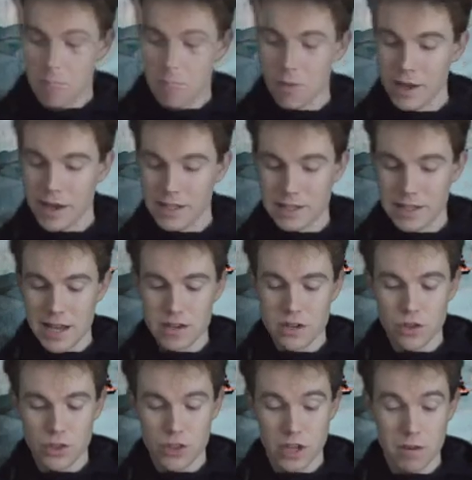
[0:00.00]
but he said
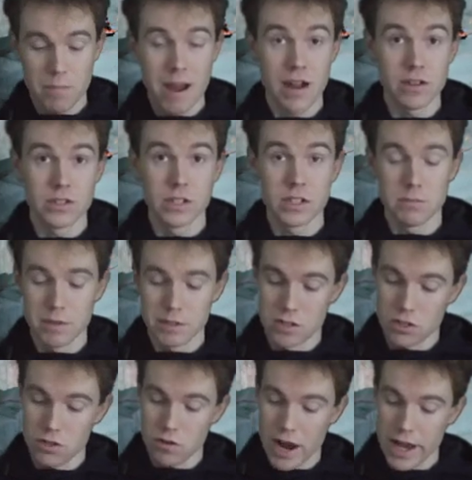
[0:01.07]
nothing about it to
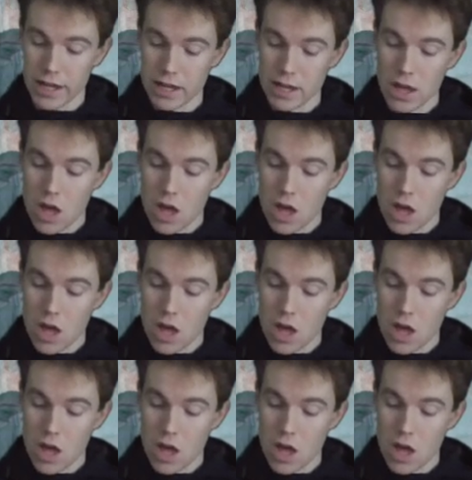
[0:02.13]
Mrs. Gregg.